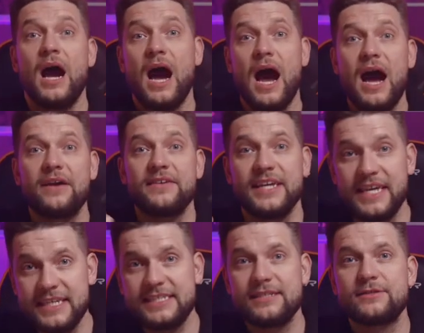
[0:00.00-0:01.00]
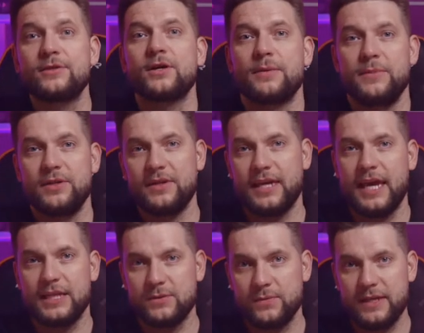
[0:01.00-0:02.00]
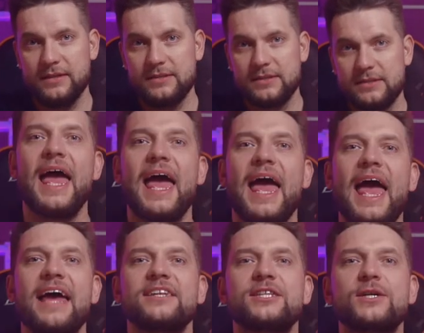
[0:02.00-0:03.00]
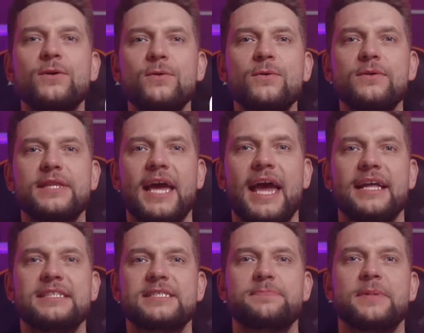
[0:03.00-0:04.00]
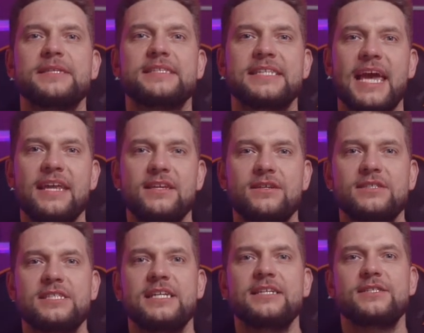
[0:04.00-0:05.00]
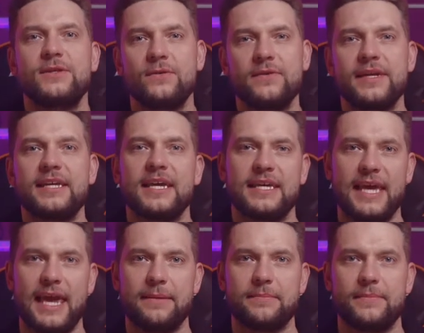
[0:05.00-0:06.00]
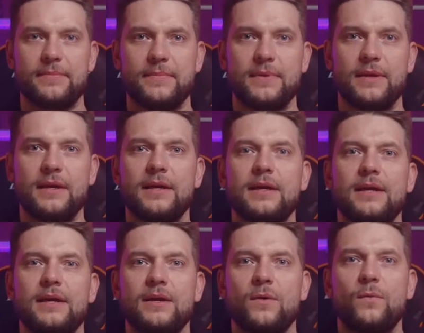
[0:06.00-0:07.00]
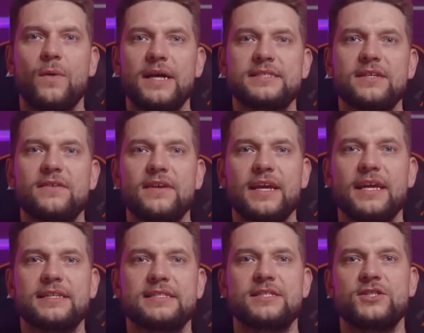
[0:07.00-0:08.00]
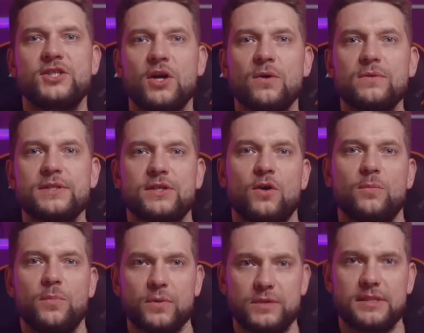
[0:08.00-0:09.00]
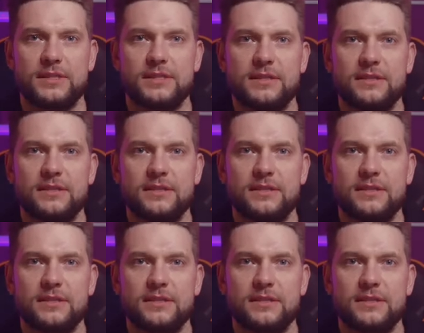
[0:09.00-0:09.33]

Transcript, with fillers: are easy to communicate with, and good and spontaneously during a game whether it's jokes or boosts.